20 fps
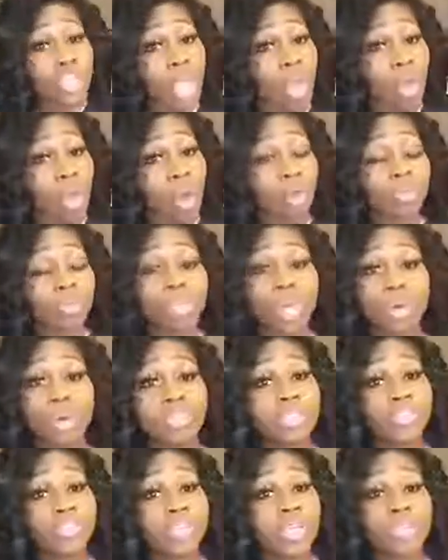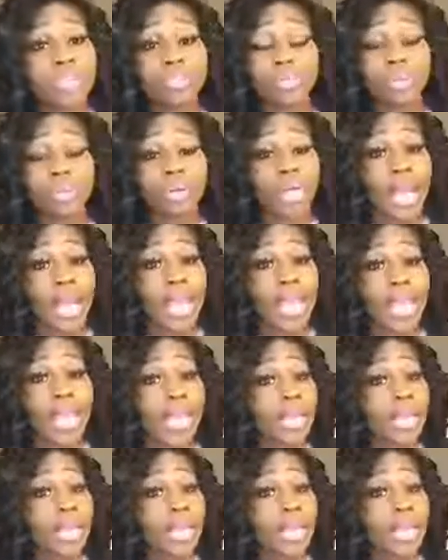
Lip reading: So those of us who are